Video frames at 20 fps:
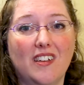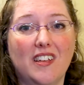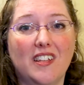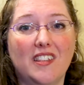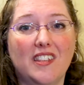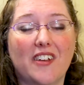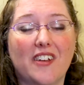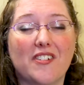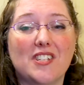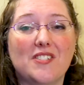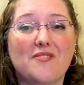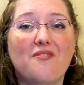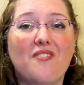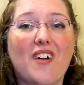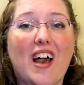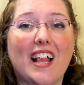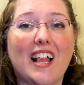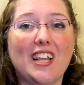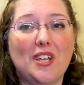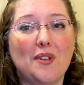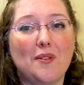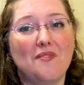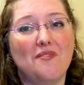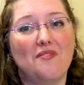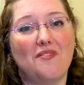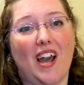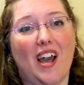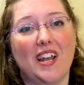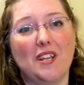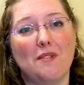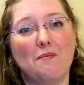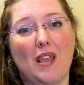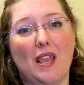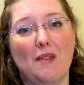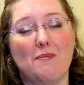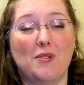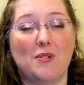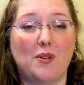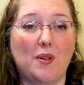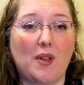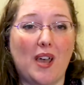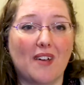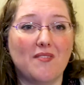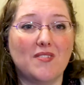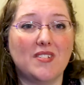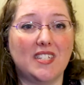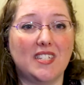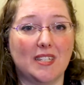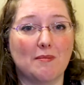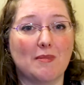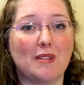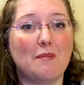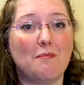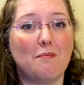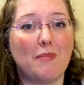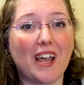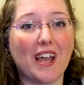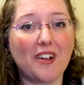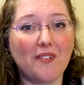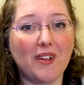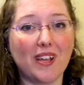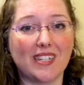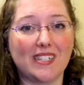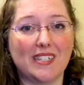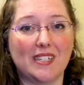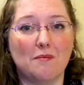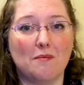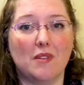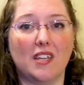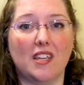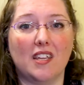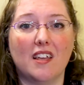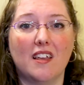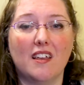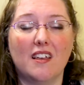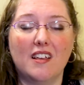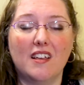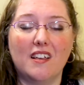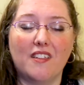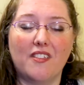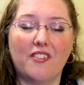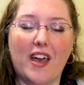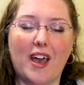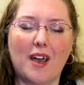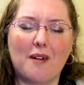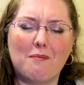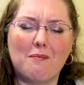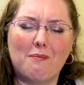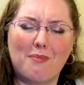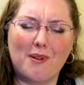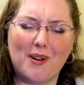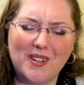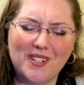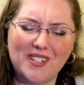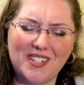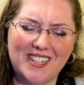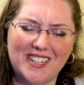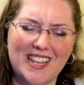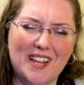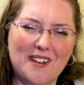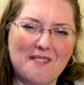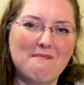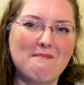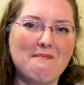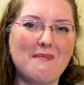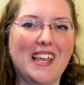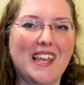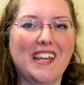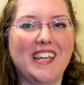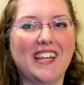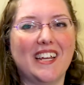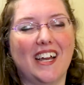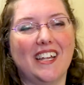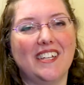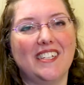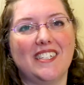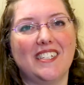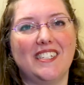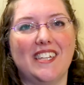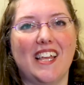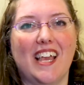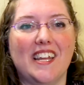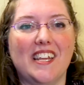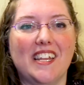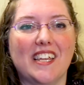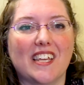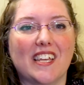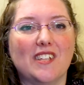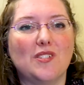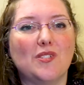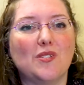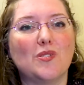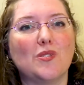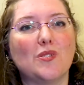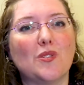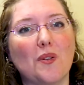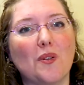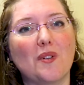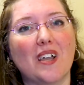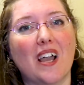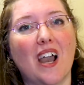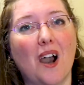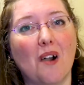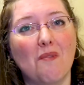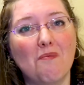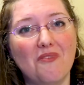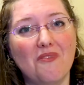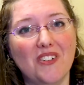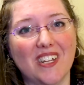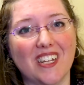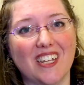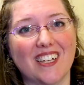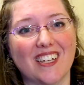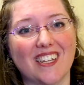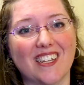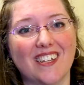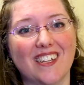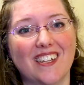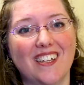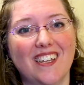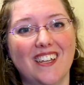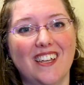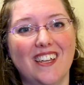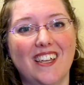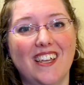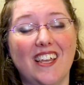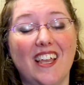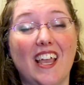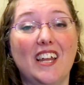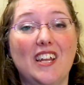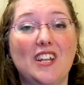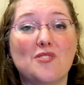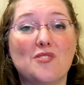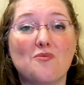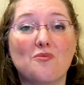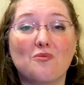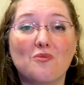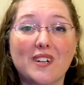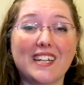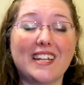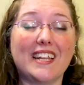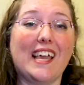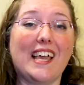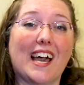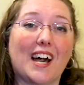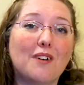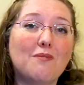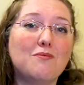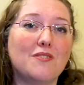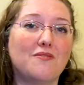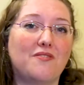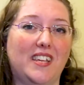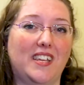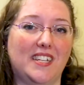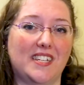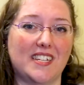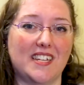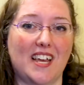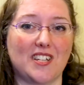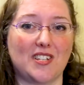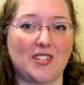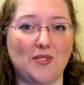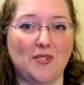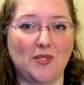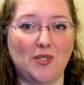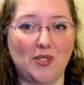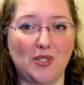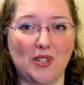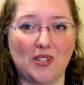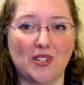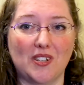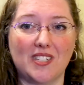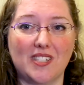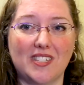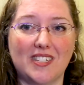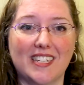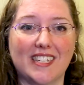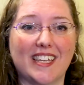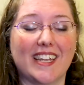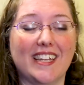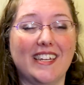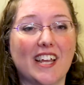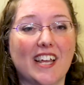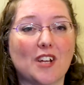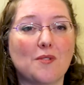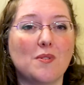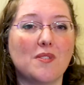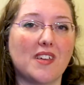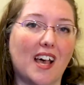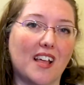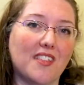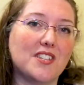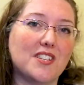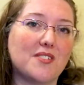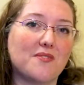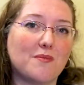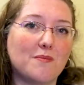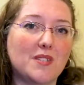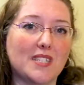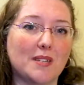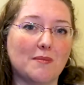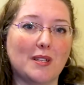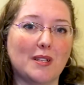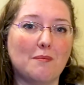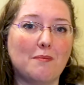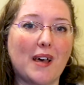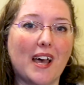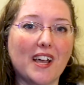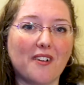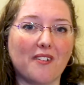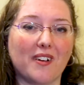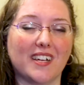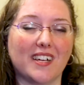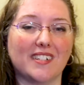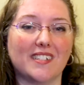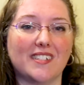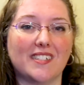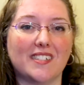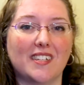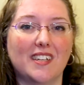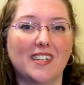There is value in finding people who have a similar background to me. That bond and that immediate understanding is so comforting. It is really helpful for international students to connect with others from similar backgrounds.